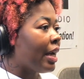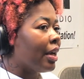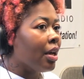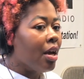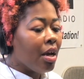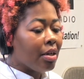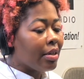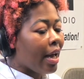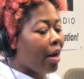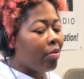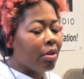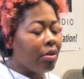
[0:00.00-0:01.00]
Like,
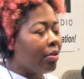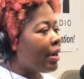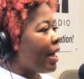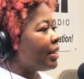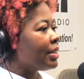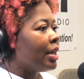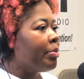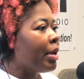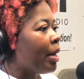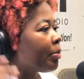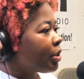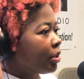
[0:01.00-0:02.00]
now you don't got to tell
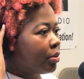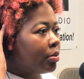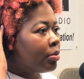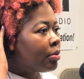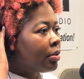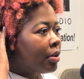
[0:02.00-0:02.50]
me I'm cute.